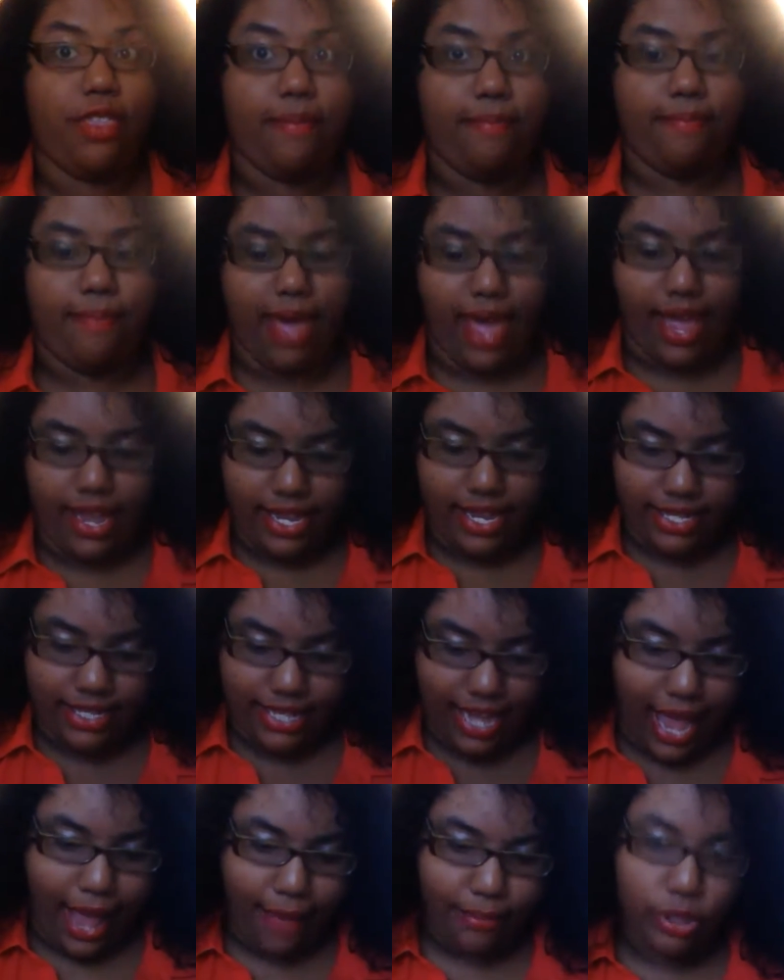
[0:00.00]
The back
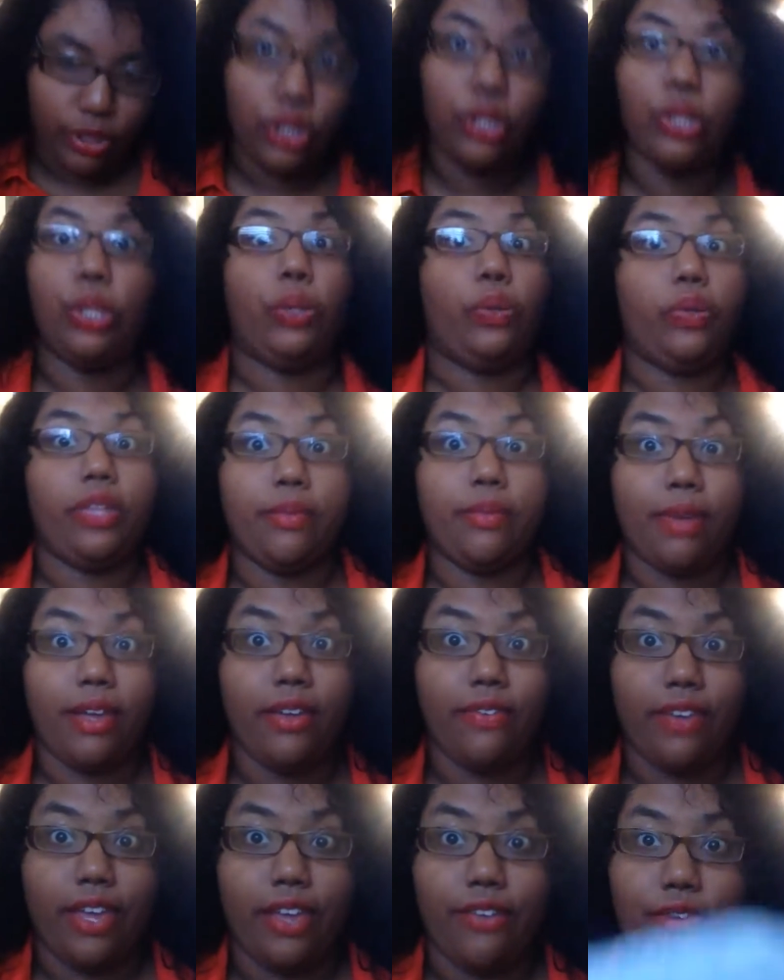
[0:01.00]
is absolutely
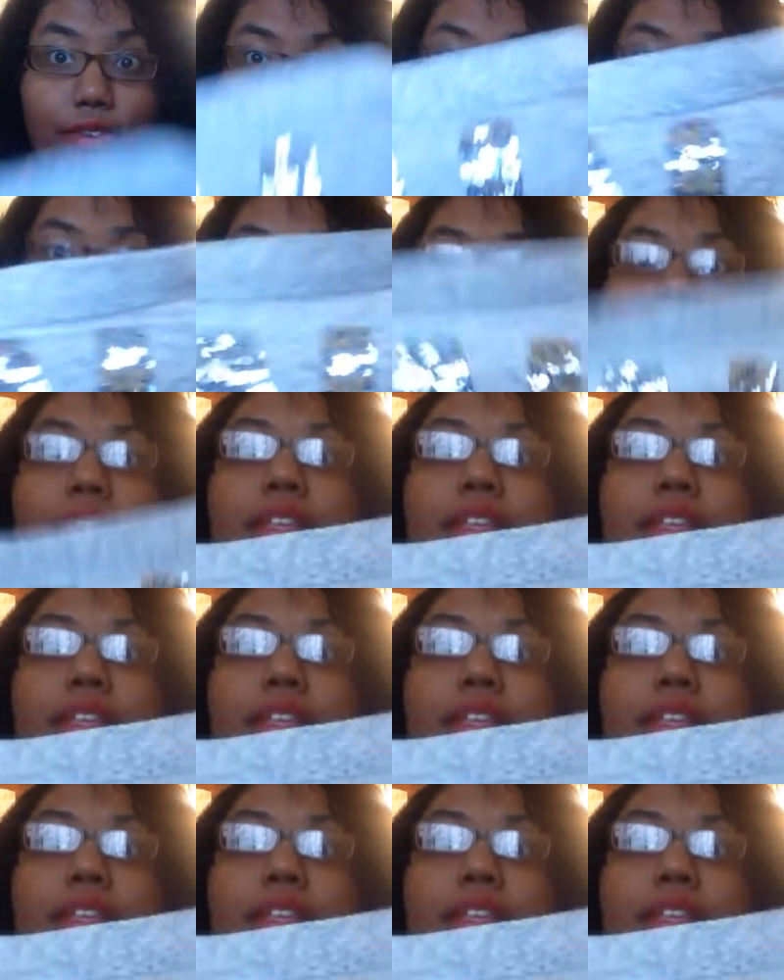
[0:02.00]
my favorite.